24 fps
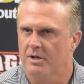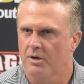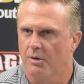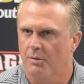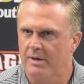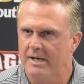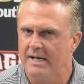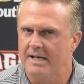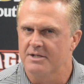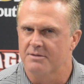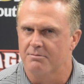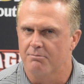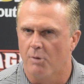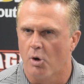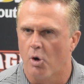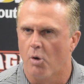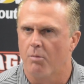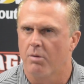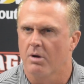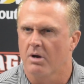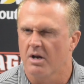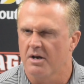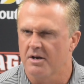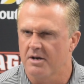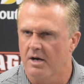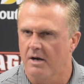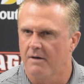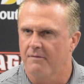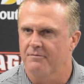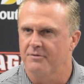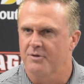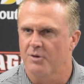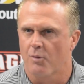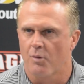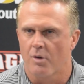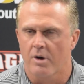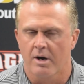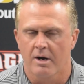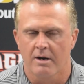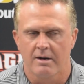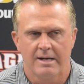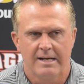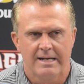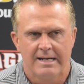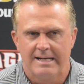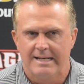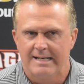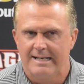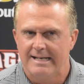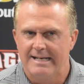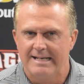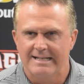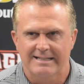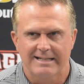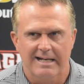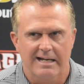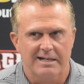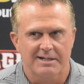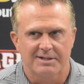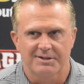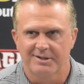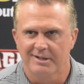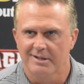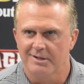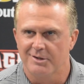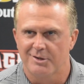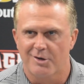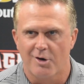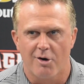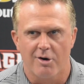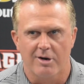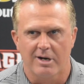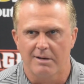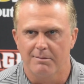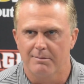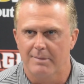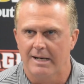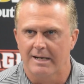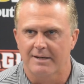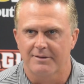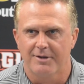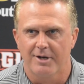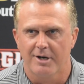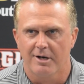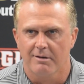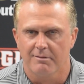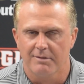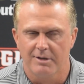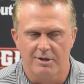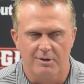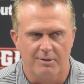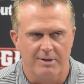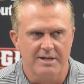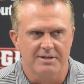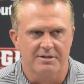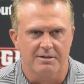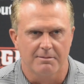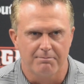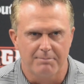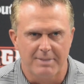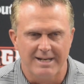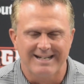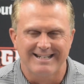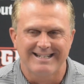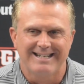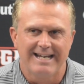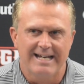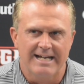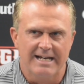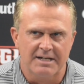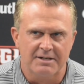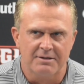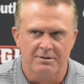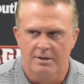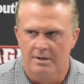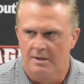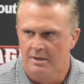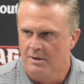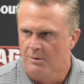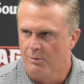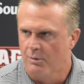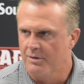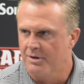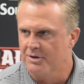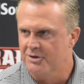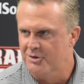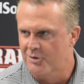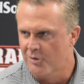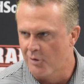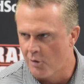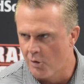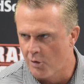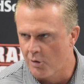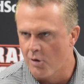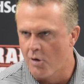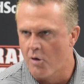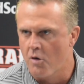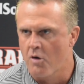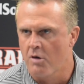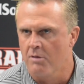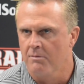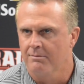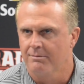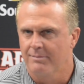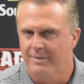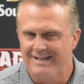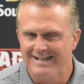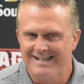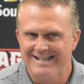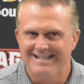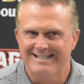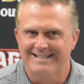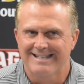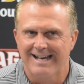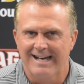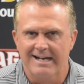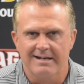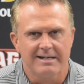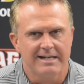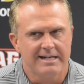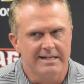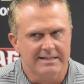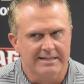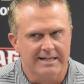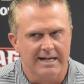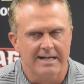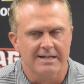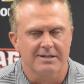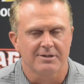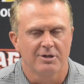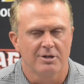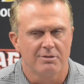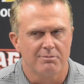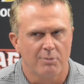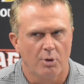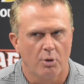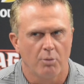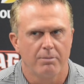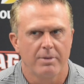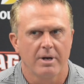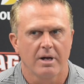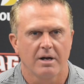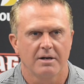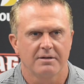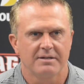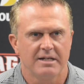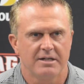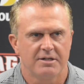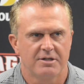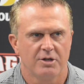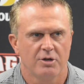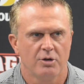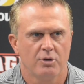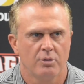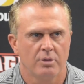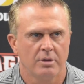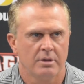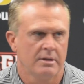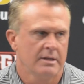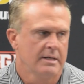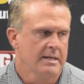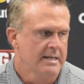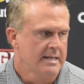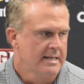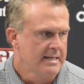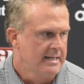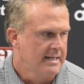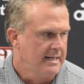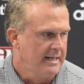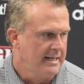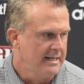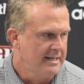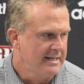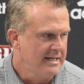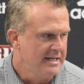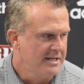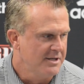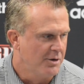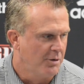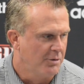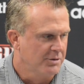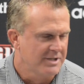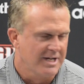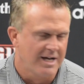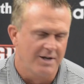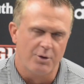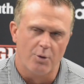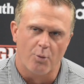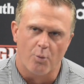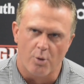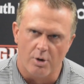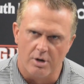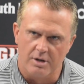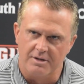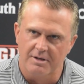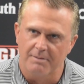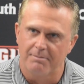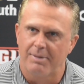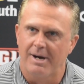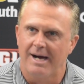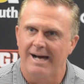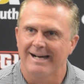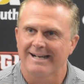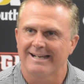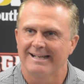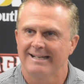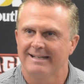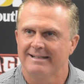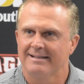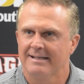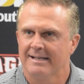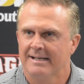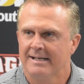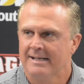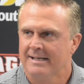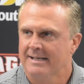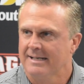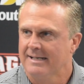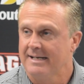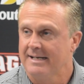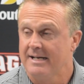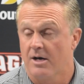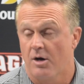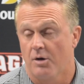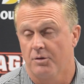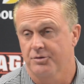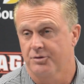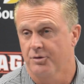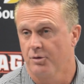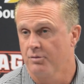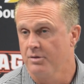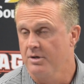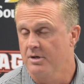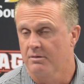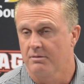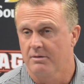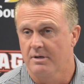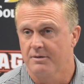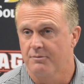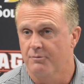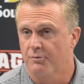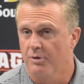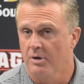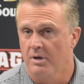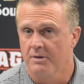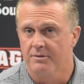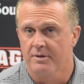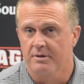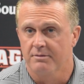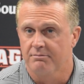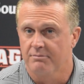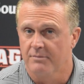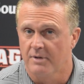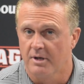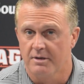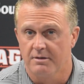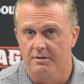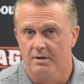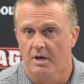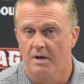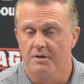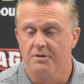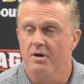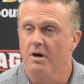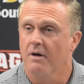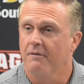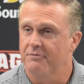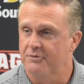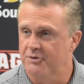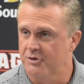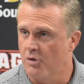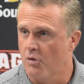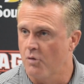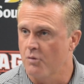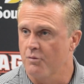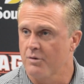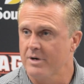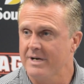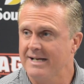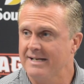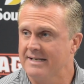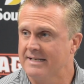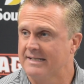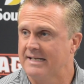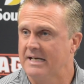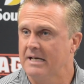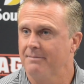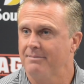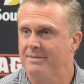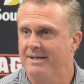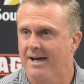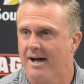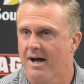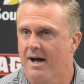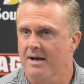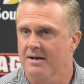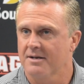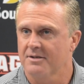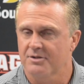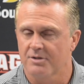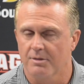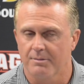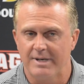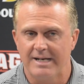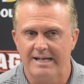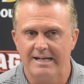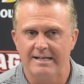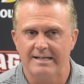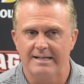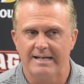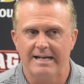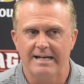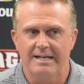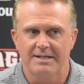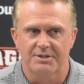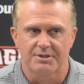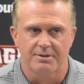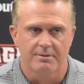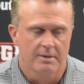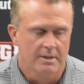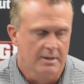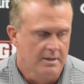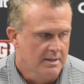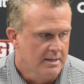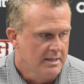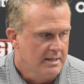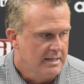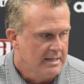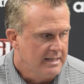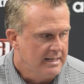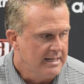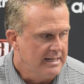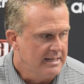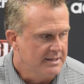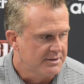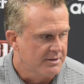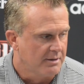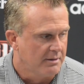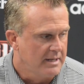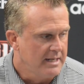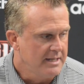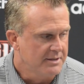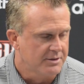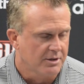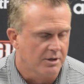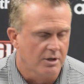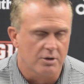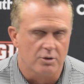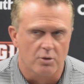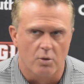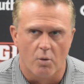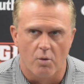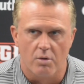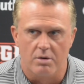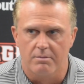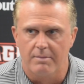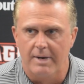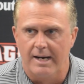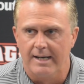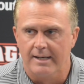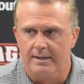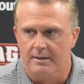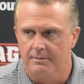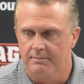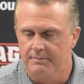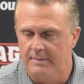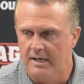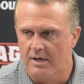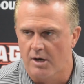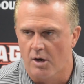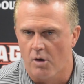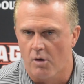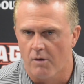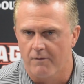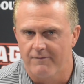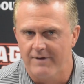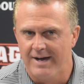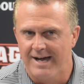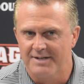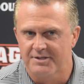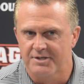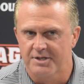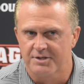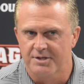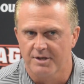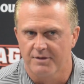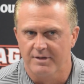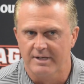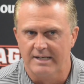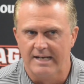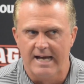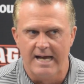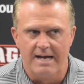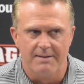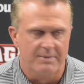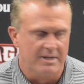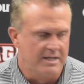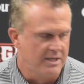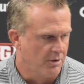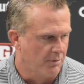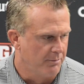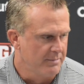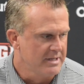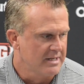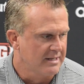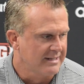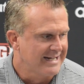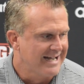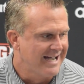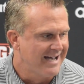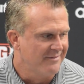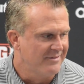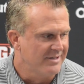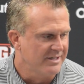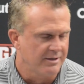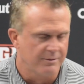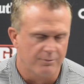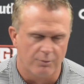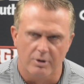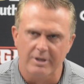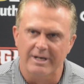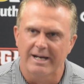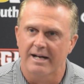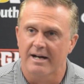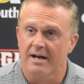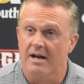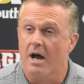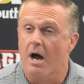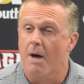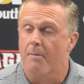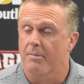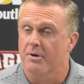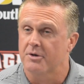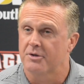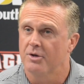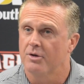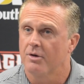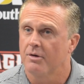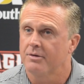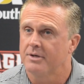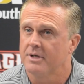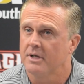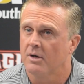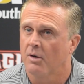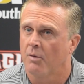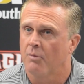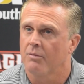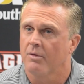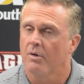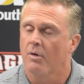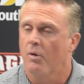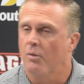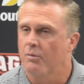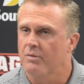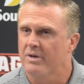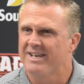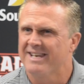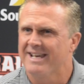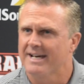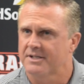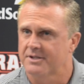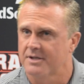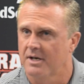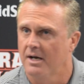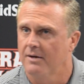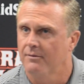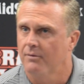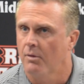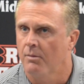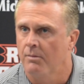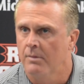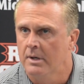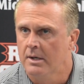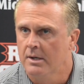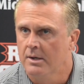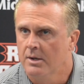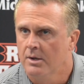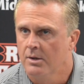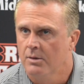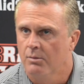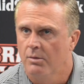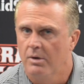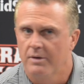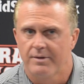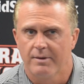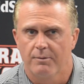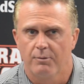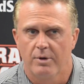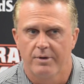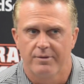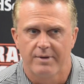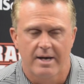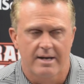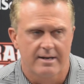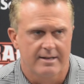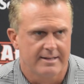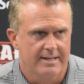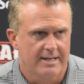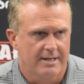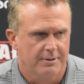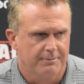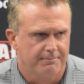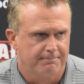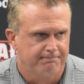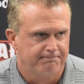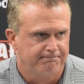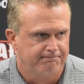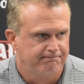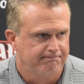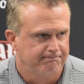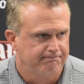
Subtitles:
You know, he's mobile enough to where he's not a sitting target back there. You know, he's a big kid with a strong arm, but he's got good mobility, too, and he knows how to work the pocket. He also can run the enough zone read to keep you honest. I mean, he's a good quarterback in all facets of the game, and he'll be a guy that will get an opportunity on the next level, without a doubt.